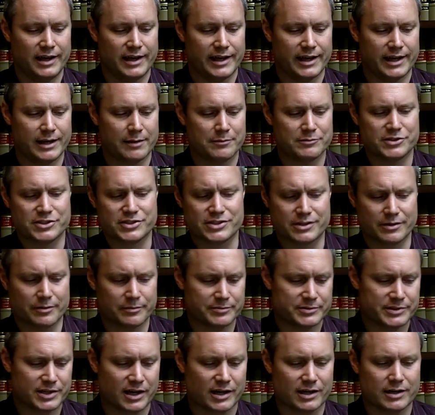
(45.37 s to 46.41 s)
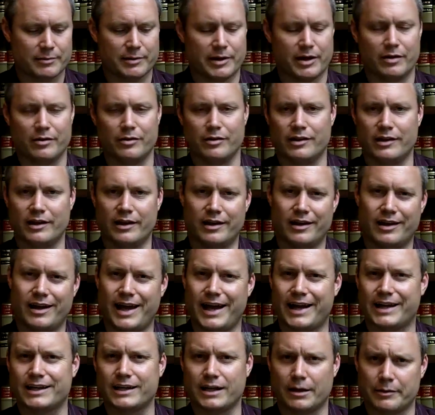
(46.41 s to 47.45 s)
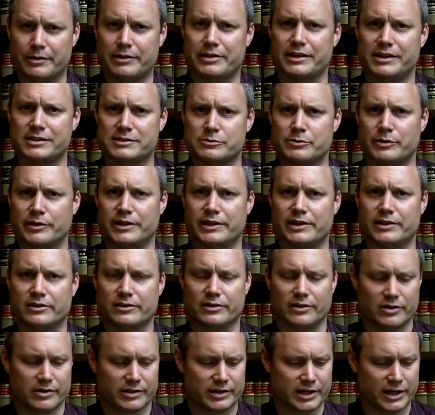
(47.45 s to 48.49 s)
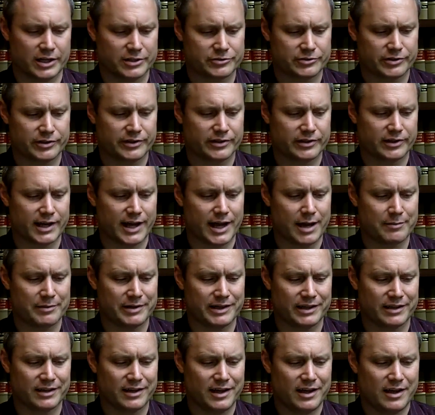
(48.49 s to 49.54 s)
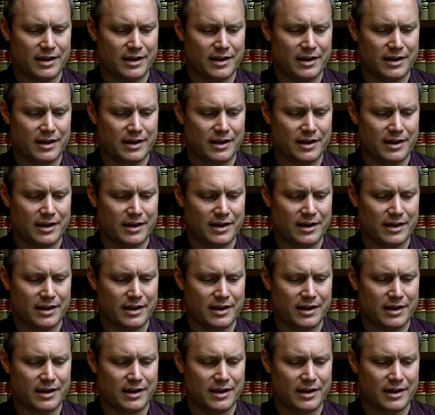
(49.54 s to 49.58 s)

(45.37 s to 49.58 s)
and I'm just going to talk about economic things within our own country that are happening.